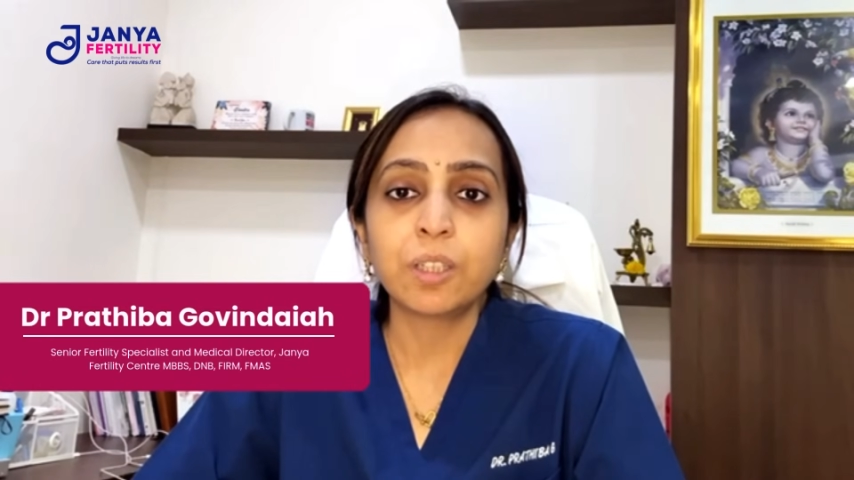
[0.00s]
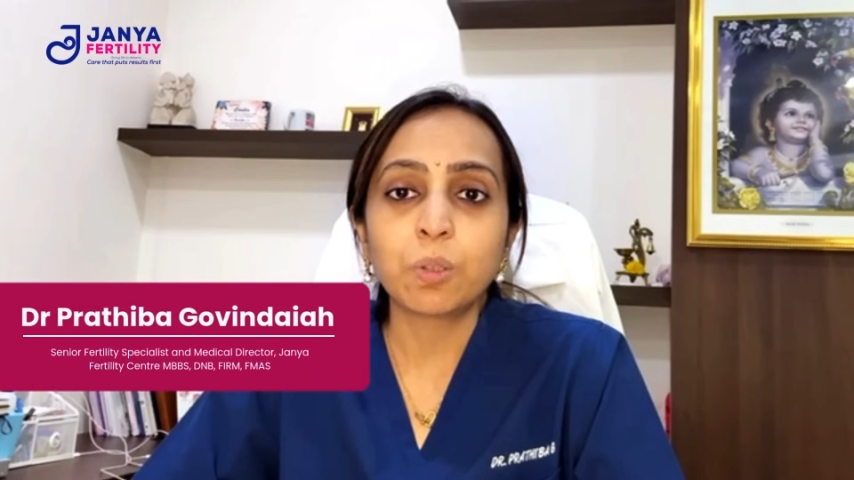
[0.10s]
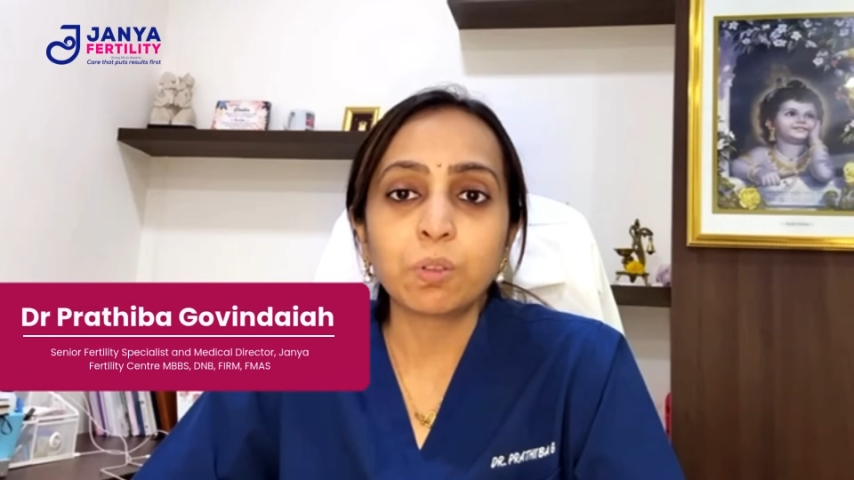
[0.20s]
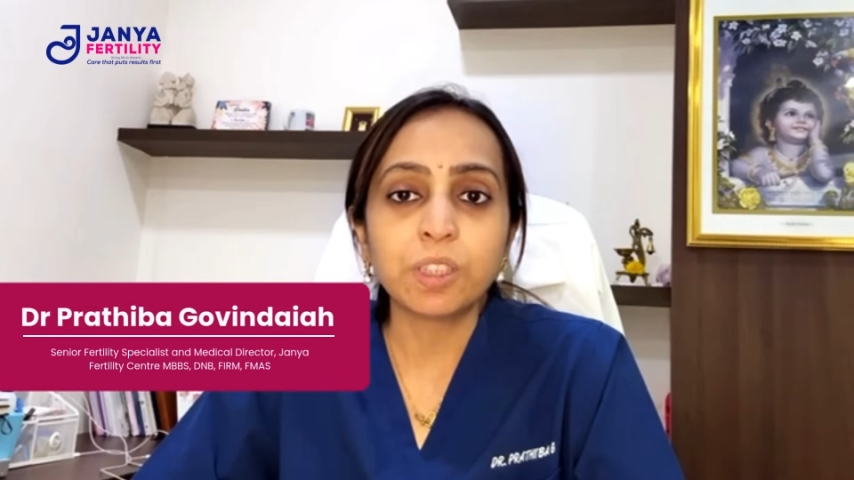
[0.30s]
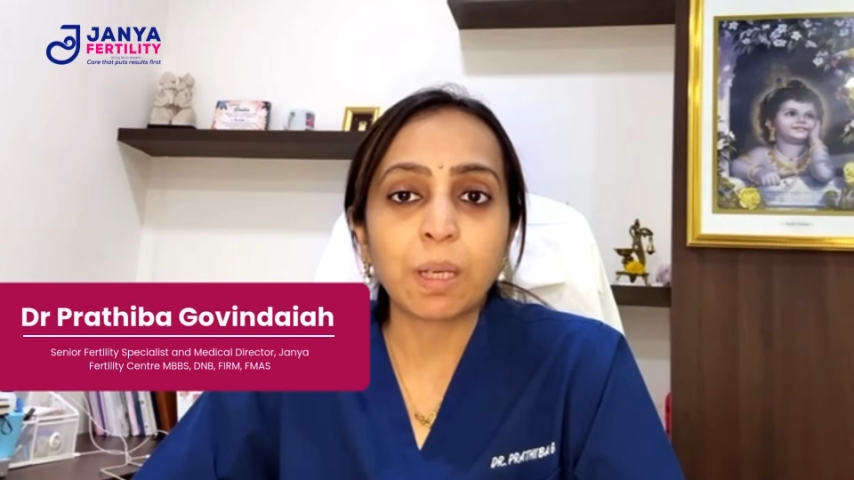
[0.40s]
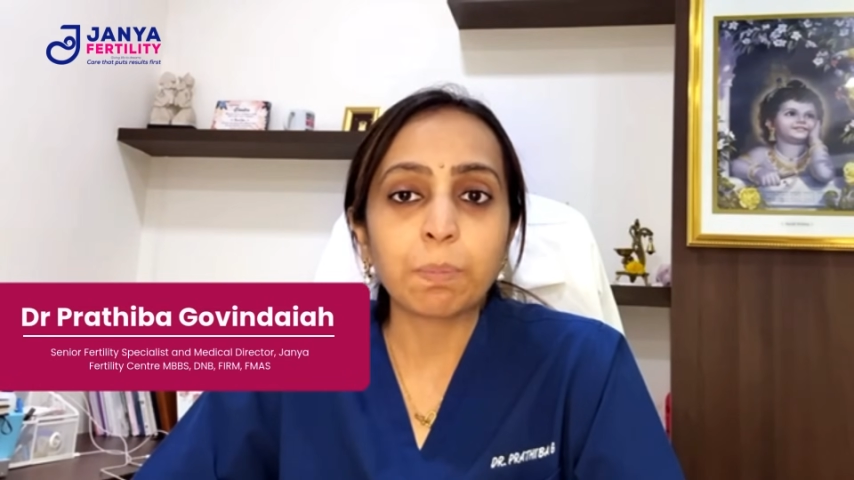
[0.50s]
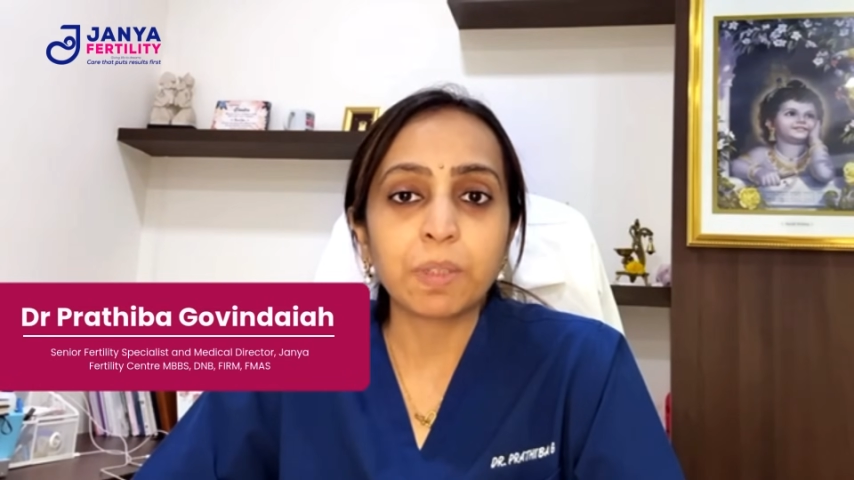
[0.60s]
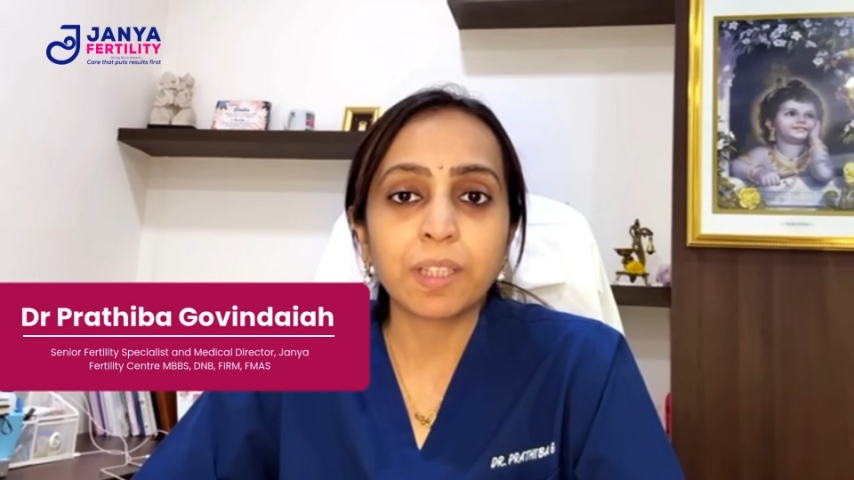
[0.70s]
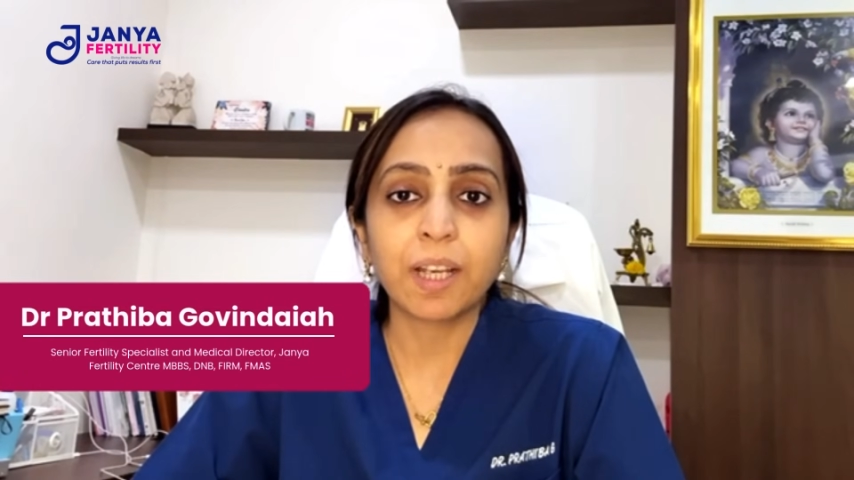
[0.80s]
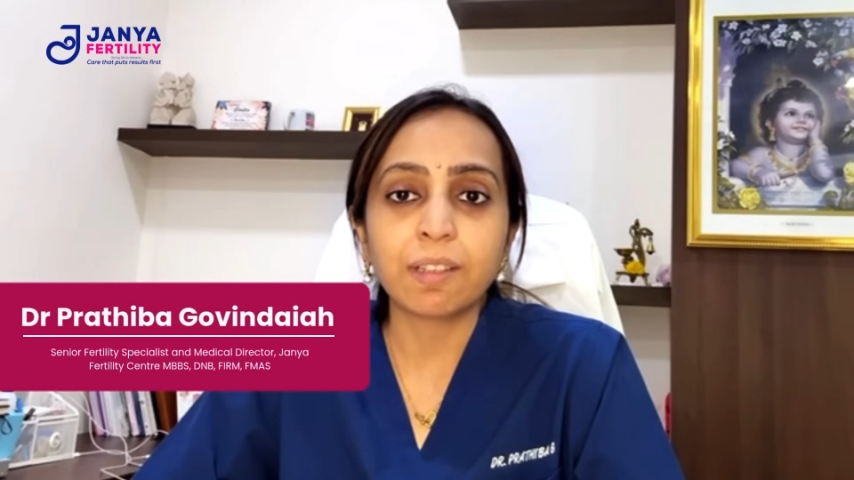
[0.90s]
Don't
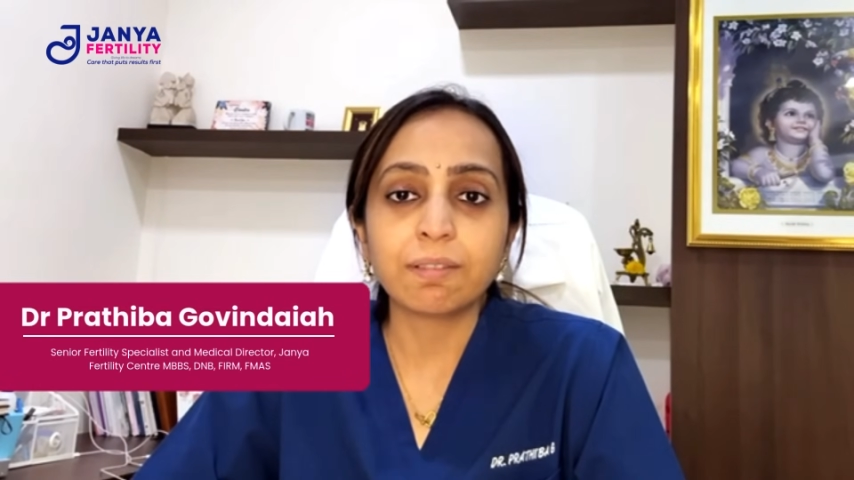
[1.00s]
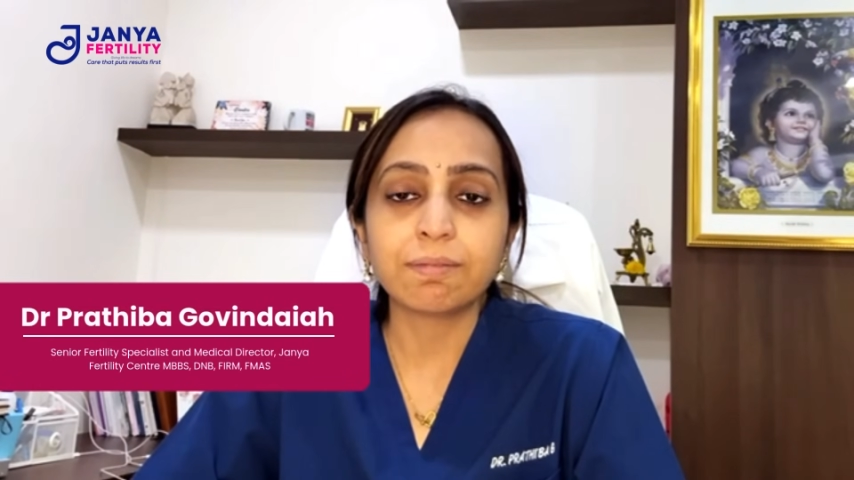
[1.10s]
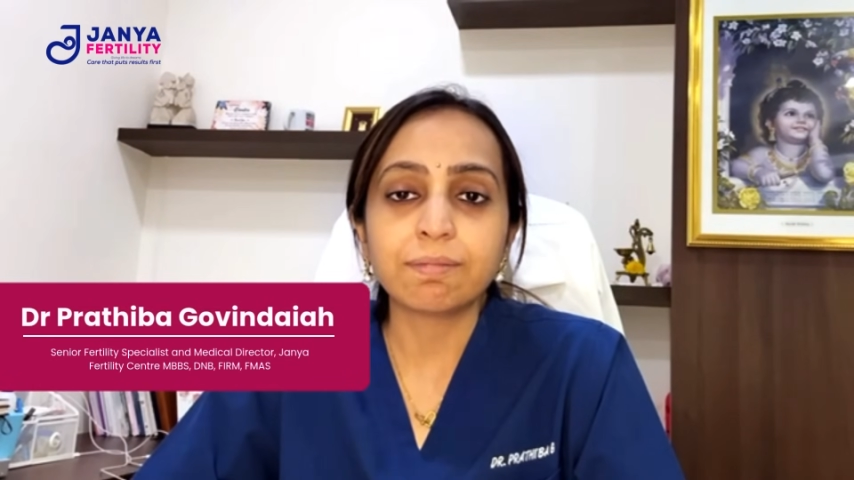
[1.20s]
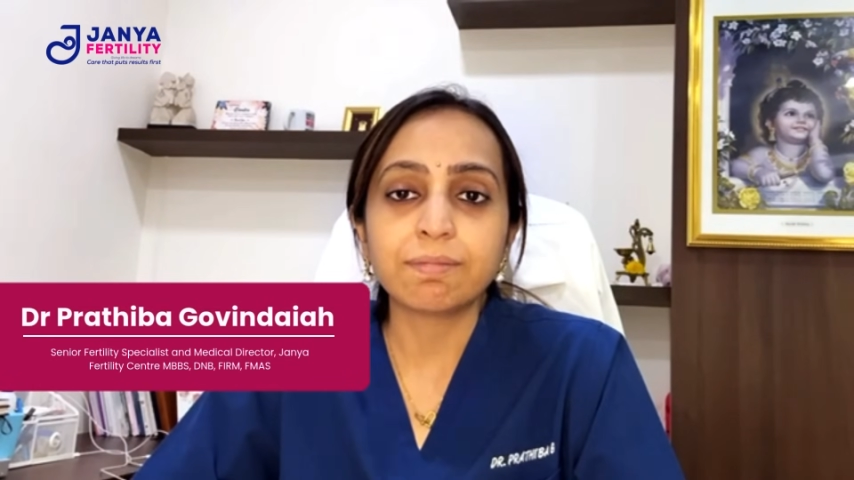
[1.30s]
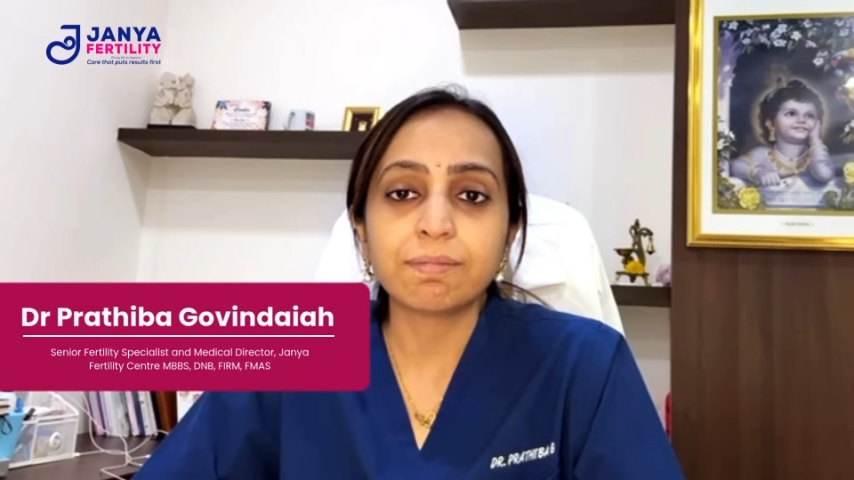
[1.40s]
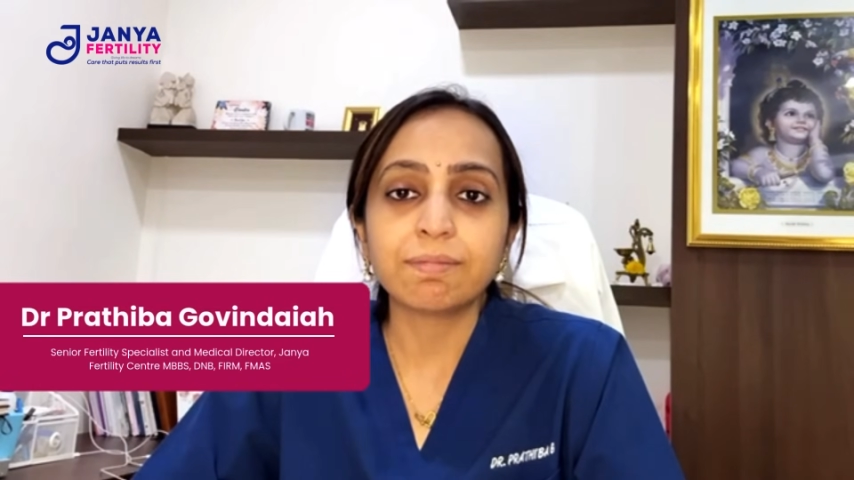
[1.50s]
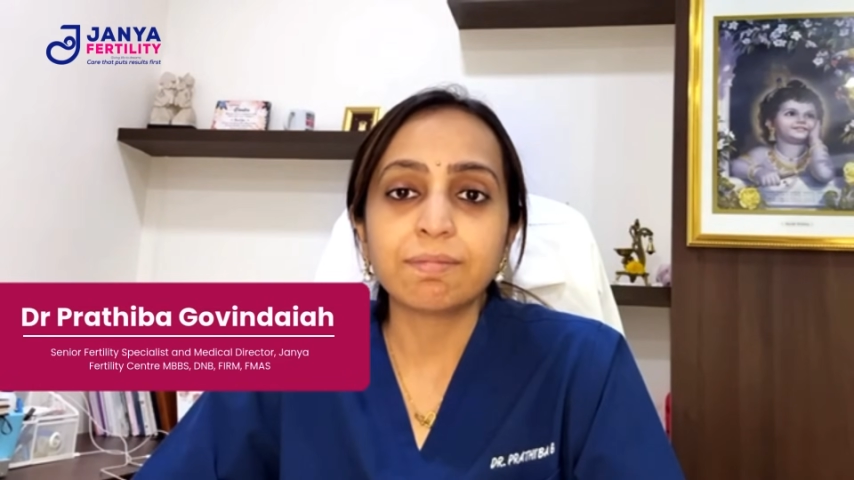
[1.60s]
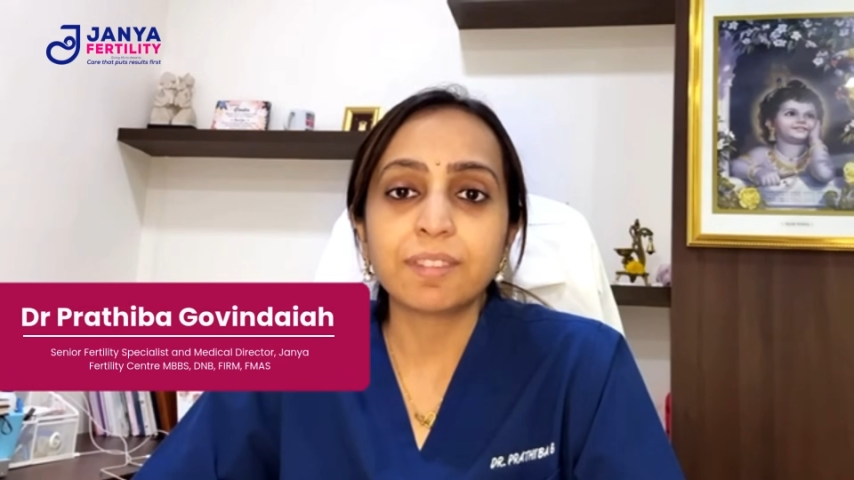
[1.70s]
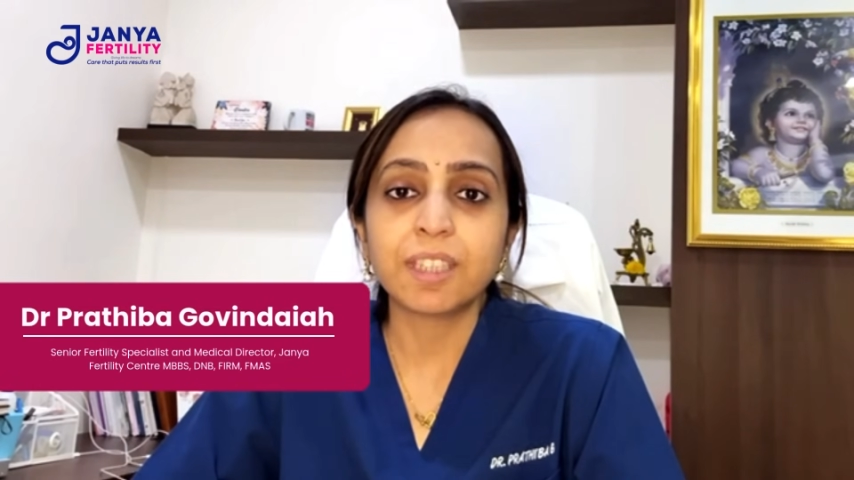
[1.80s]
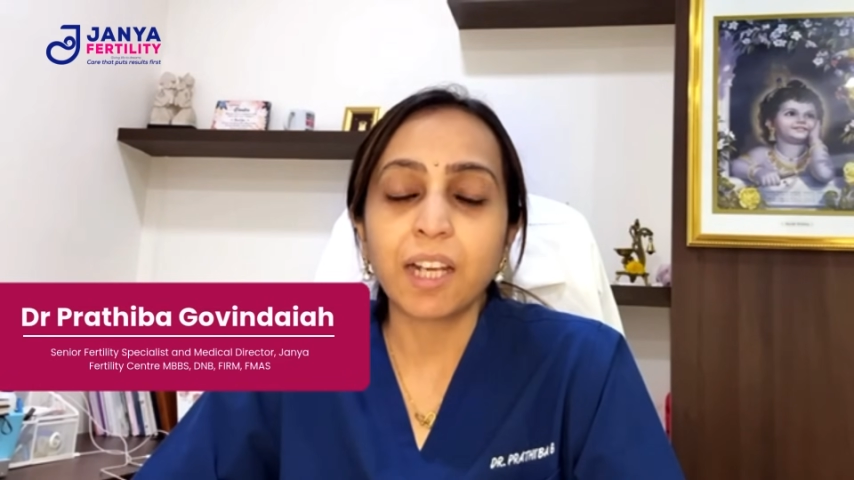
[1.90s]
jump the gun.
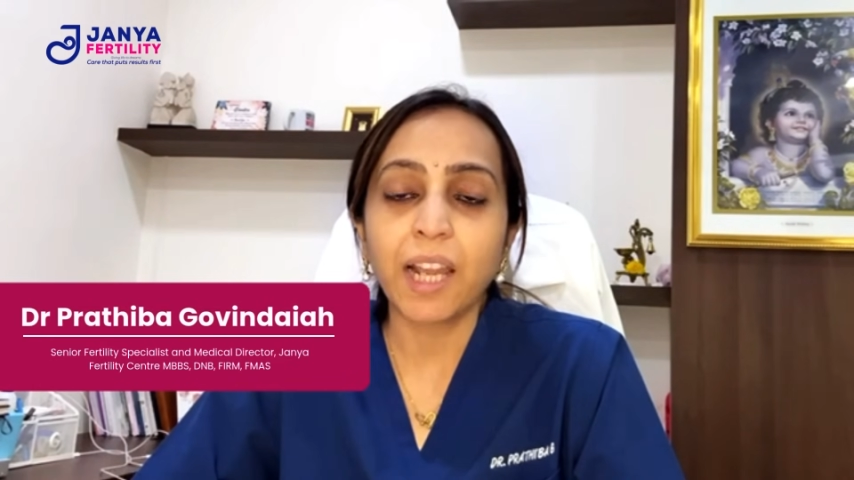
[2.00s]
The